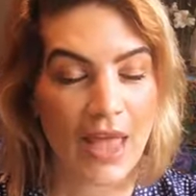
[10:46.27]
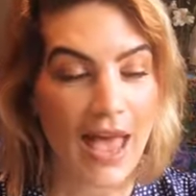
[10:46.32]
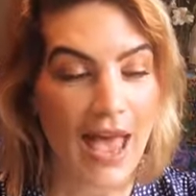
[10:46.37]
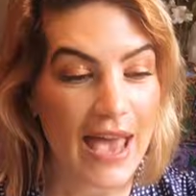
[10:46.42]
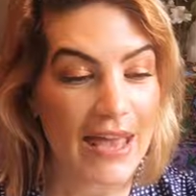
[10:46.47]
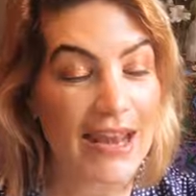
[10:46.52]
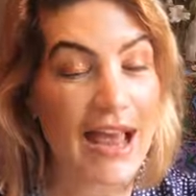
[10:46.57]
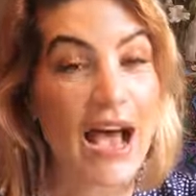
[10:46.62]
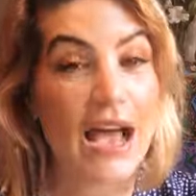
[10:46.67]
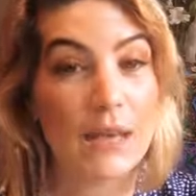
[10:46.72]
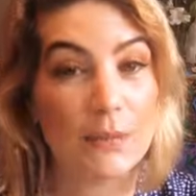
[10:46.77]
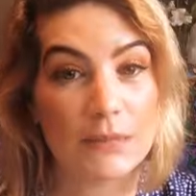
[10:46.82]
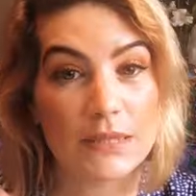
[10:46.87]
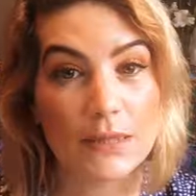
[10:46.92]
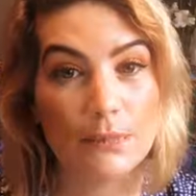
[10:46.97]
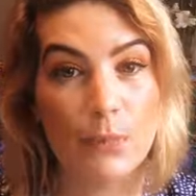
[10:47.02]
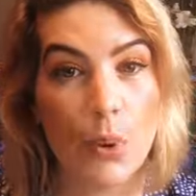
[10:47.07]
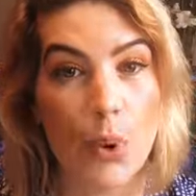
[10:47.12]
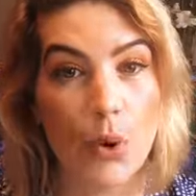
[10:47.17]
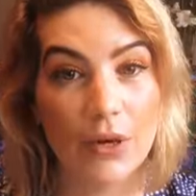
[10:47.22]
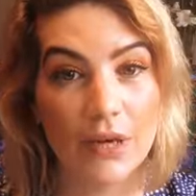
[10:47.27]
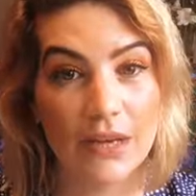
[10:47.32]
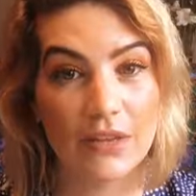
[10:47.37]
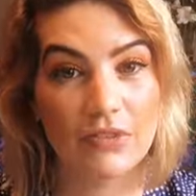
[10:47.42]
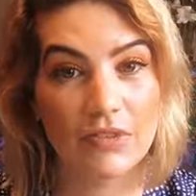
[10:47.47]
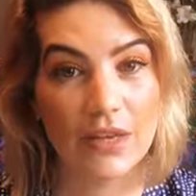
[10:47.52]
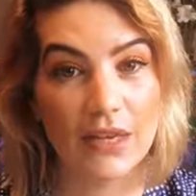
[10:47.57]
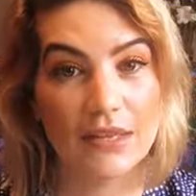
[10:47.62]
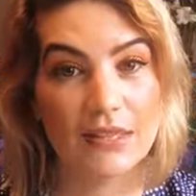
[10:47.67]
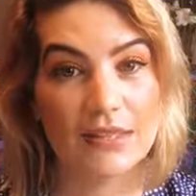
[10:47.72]
and I'm supporting
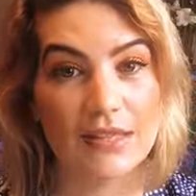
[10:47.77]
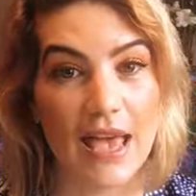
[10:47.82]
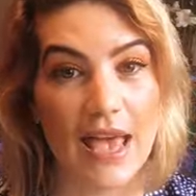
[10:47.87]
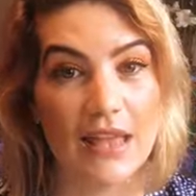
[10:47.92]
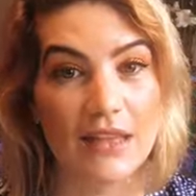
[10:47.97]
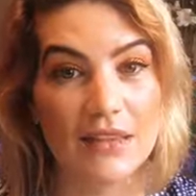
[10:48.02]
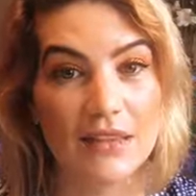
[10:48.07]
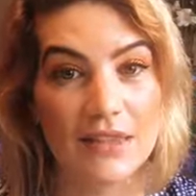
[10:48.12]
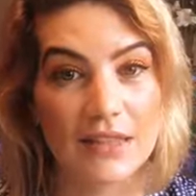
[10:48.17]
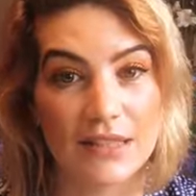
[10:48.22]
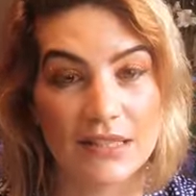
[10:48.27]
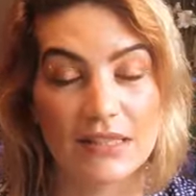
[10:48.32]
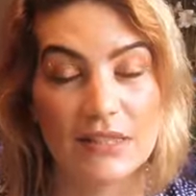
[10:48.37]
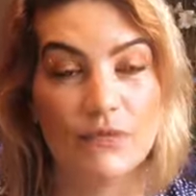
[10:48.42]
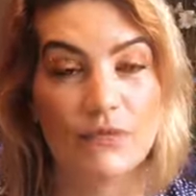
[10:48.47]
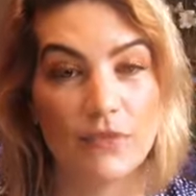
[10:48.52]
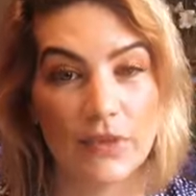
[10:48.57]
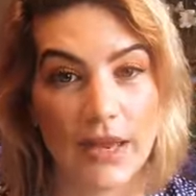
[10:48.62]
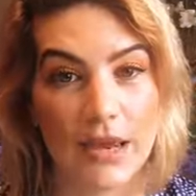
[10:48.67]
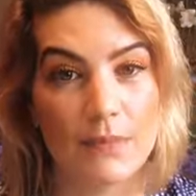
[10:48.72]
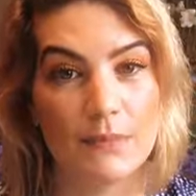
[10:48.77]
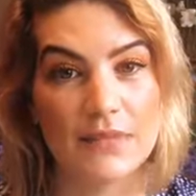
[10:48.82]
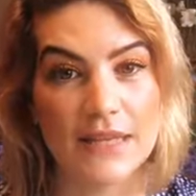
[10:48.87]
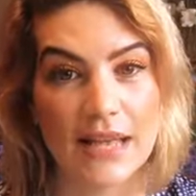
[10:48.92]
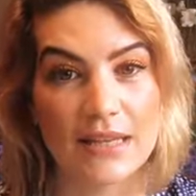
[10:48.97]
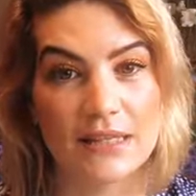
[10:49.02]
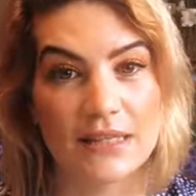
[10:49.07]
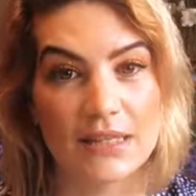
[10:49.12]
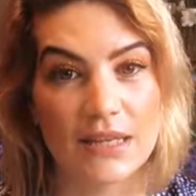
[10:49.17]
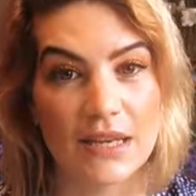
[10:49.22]
this, and this flame
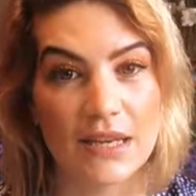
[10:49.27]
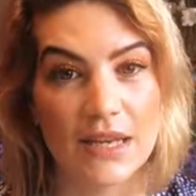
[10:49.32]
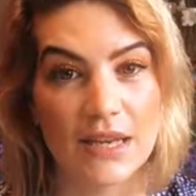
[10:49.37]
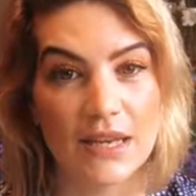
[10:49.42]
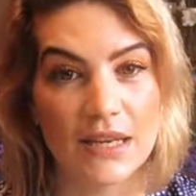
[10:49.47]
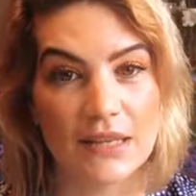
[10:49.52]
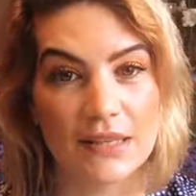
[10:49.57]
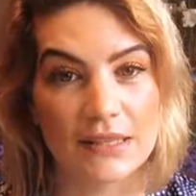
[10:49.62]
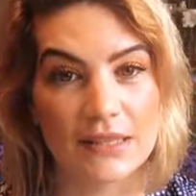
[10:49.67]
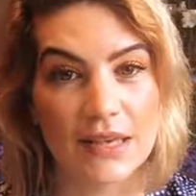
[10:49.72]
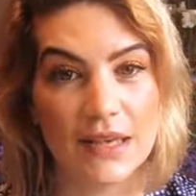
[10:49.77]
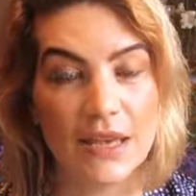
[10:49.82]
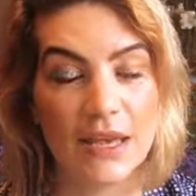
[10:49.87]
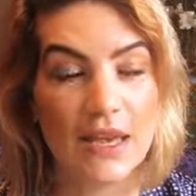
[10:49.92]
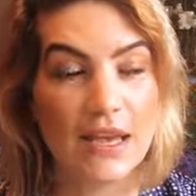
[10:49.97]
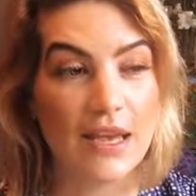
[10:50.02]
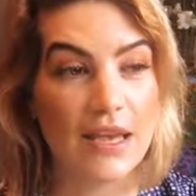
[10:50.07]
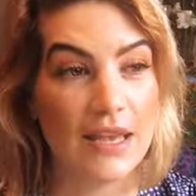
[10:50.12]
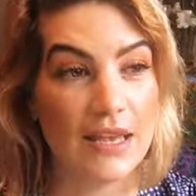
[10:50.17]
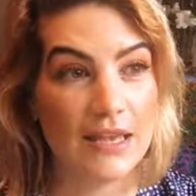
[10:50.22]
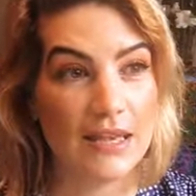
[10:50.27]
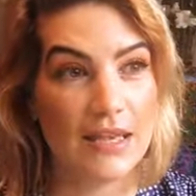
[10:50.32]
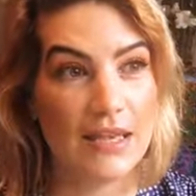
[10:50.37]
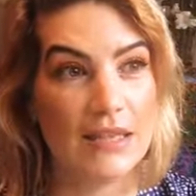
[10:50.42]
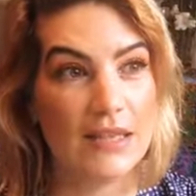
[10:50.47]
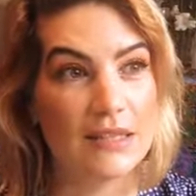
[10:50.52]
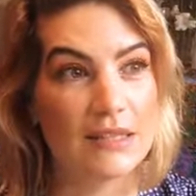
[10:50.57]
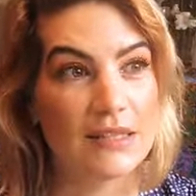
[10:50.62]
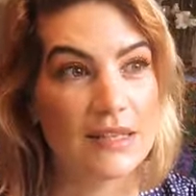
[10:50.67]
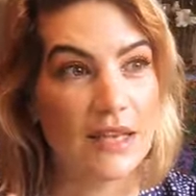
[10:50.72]
dancing is it
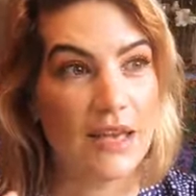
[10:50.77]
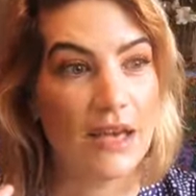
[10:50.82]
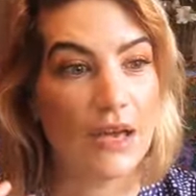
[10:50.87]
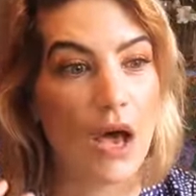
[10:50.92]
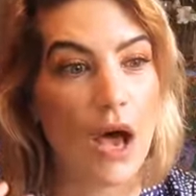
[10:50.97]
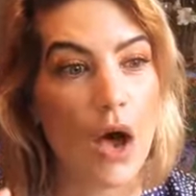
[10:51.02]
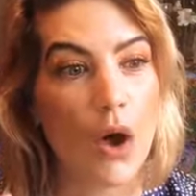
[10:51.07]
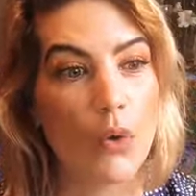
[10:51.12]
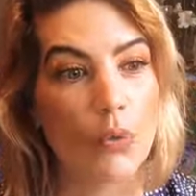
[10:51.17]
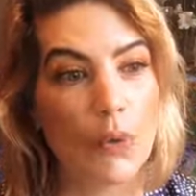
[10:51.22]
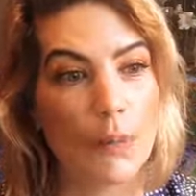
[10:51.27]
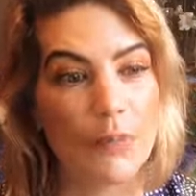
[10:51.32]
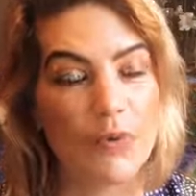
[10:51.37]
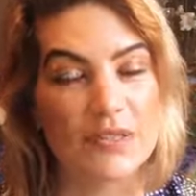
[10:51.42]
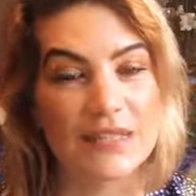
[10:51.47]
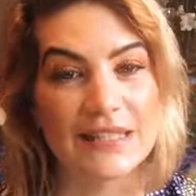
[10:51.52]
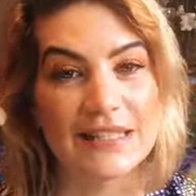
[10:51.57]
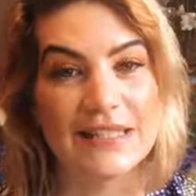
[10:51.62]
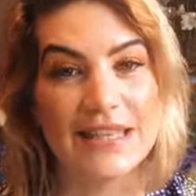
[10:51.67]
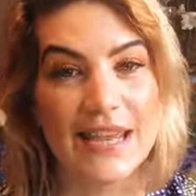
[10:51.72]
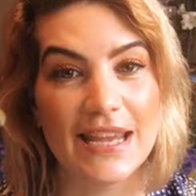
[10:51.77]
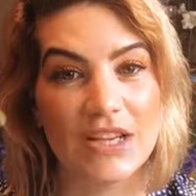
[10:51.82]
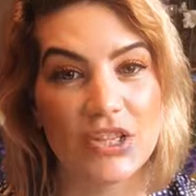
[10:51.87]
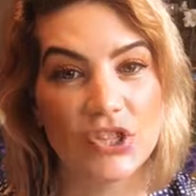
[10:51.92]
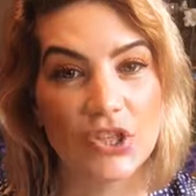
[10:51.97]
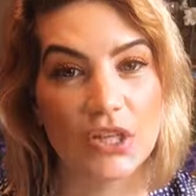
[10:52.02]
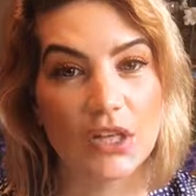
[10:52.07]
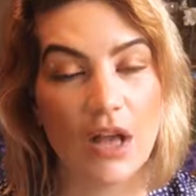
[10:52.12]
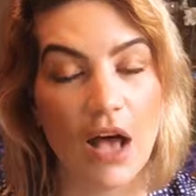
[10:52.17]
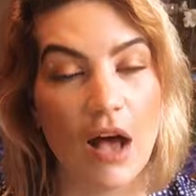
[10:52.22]
is a,
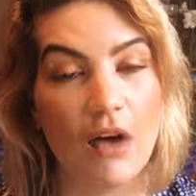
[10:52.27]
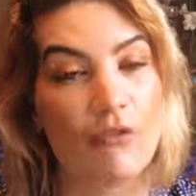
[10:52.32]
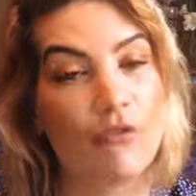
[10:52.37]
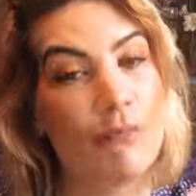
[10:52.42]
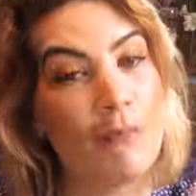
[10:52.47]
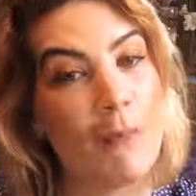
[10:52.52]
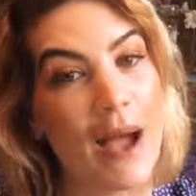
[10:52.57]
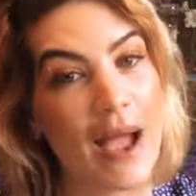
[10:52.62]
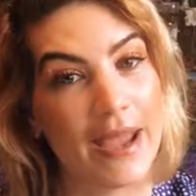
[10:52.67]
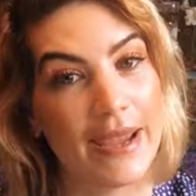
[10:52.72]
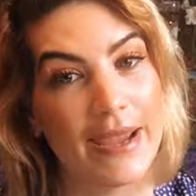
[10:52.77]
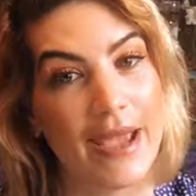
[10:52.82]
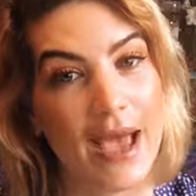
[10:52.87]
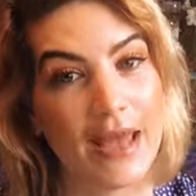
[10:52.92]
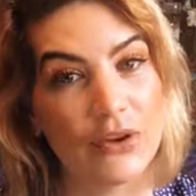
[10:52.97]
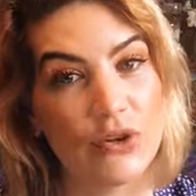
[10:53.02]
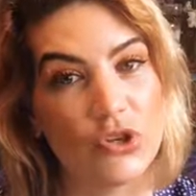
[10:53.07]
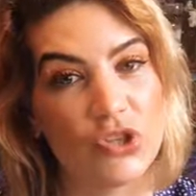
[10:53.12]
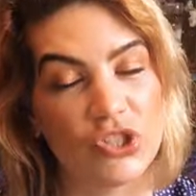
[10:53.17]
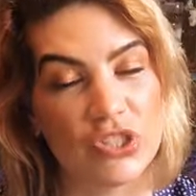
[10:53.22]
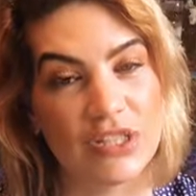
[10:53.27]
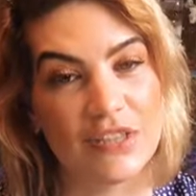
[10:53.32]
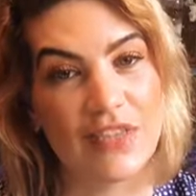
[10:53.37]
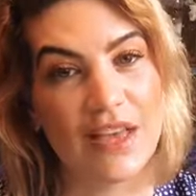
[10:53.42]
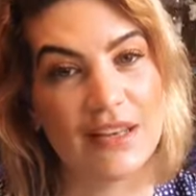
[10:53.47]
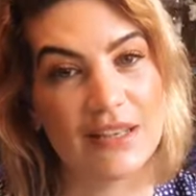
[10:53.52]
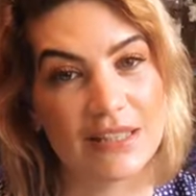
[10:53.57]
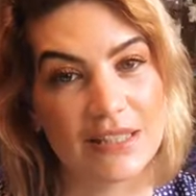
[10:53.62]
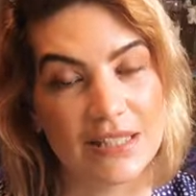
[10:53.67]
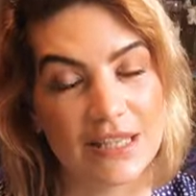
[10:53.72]
representation of my energy
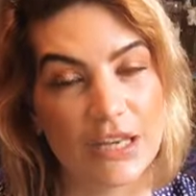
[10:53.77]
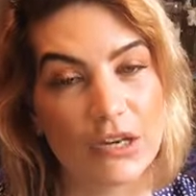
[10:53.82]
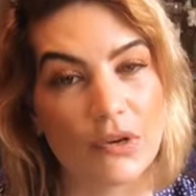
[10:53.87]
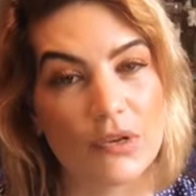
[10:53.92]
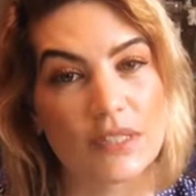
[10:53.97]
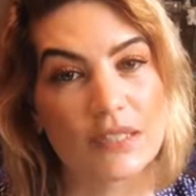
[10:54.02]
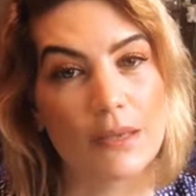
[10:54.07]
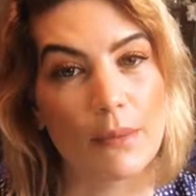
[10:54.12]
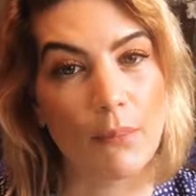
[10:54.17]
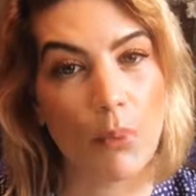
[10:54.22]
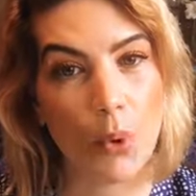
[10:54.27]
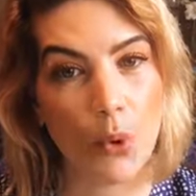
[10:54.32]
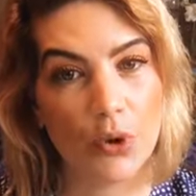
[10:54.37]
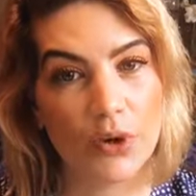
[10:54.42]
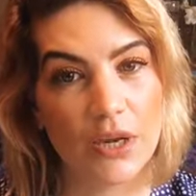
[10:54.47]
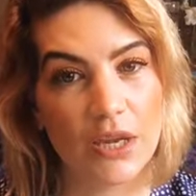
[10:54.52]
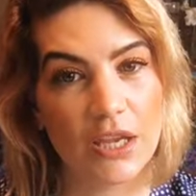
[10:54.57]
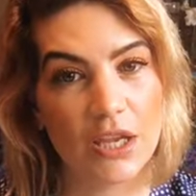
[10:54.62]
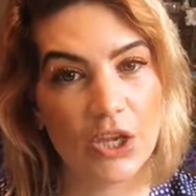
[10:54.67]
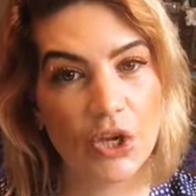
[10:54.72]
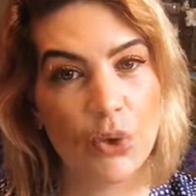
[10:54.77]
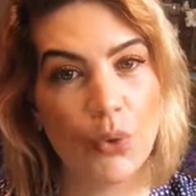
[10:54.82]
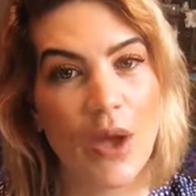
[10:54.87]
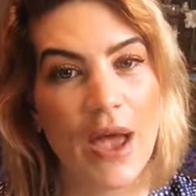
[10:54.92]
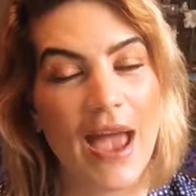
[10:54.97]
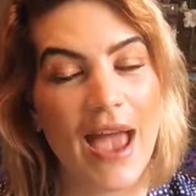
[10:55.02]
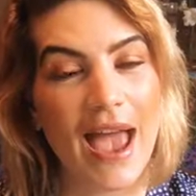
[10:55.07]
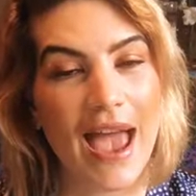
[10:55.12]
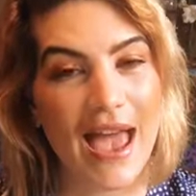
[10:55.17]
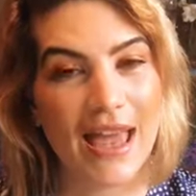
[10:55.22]
that is here supporting you
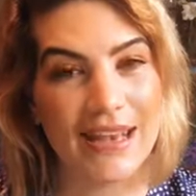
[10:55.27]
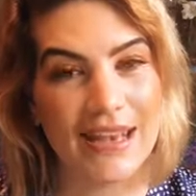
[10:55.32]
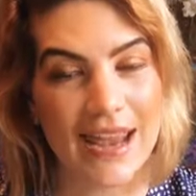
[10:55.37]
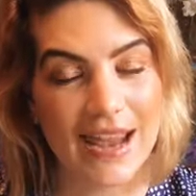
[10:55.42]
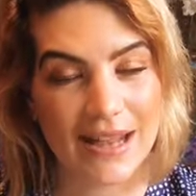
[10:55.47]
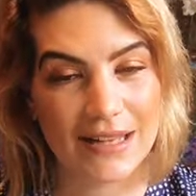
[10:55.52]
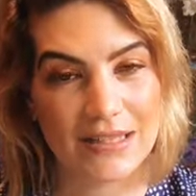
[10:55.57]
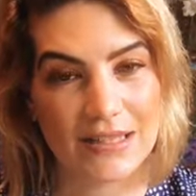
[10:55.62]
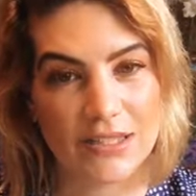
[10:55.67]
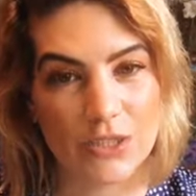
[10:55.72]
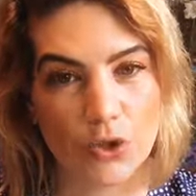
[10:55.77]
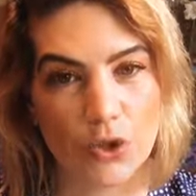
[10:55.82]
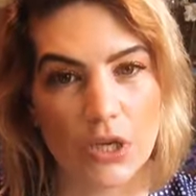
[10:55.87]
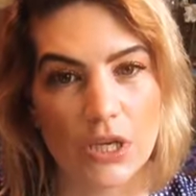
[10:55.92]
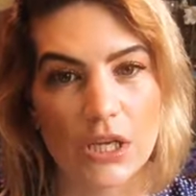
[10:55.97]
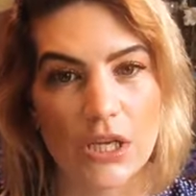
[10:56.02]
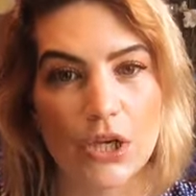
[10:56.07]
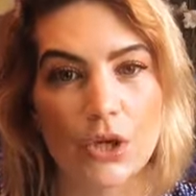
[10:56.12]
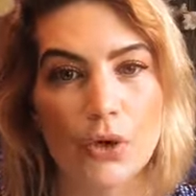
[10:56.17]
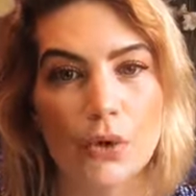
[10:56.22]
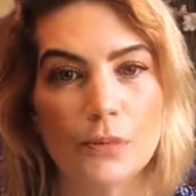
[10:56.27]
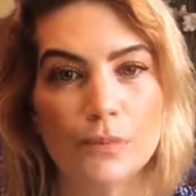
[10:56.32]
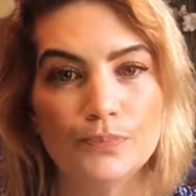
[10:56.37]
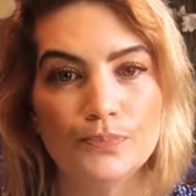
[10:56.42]
and answering you.